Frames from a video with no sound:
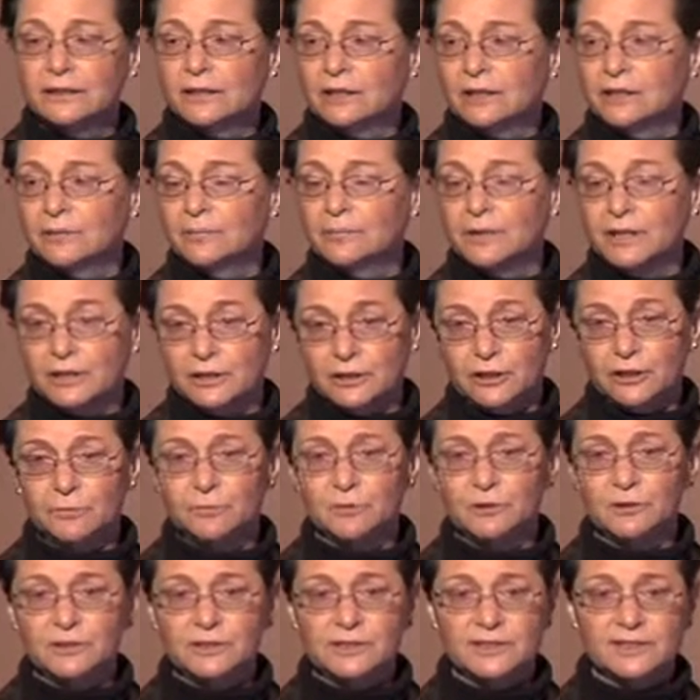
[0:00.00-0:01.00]
a
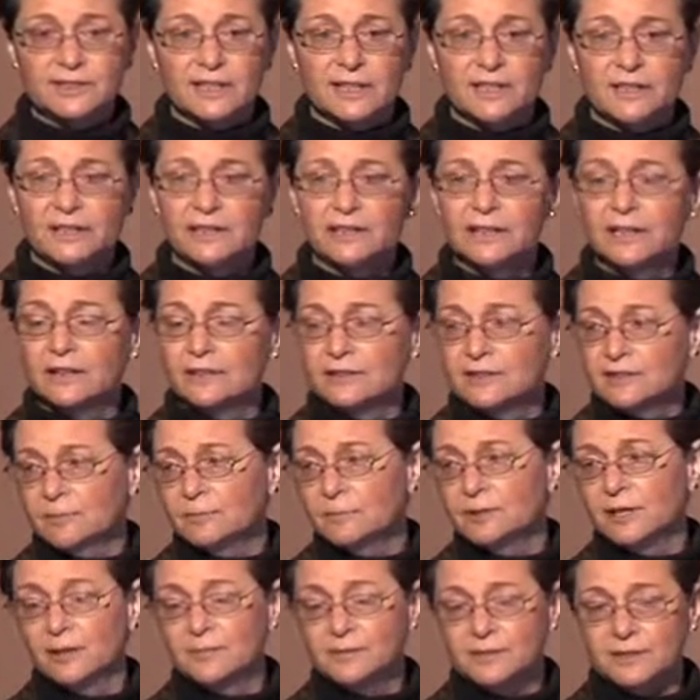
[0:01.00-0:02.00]
community setting, and
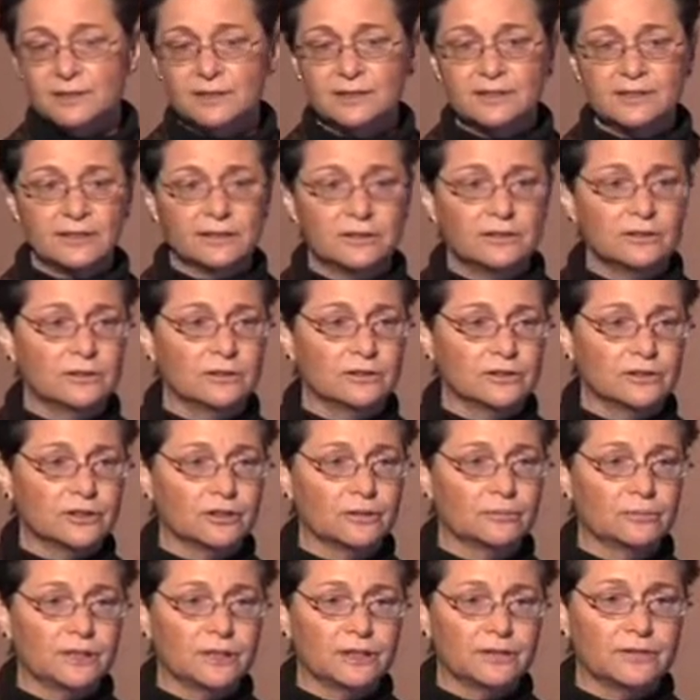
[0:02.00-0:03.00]
sometimes it is in a
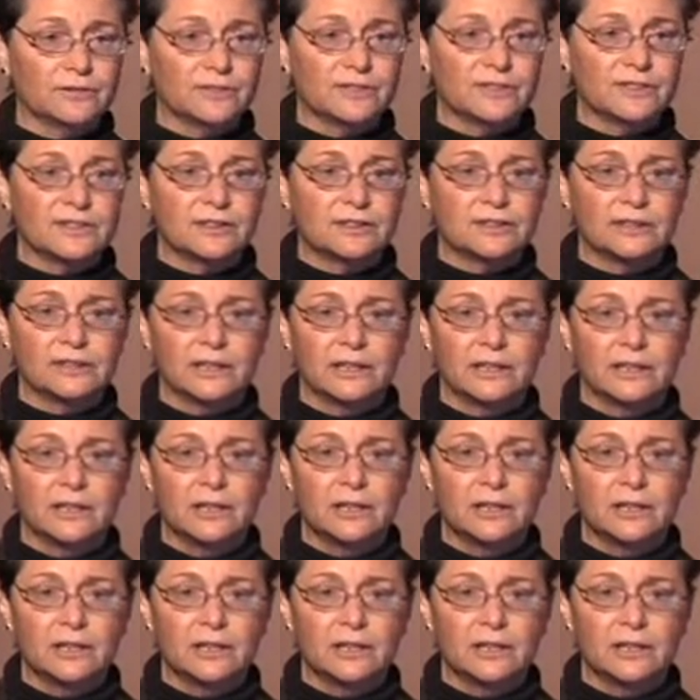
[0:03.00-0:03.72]
long-term care facility,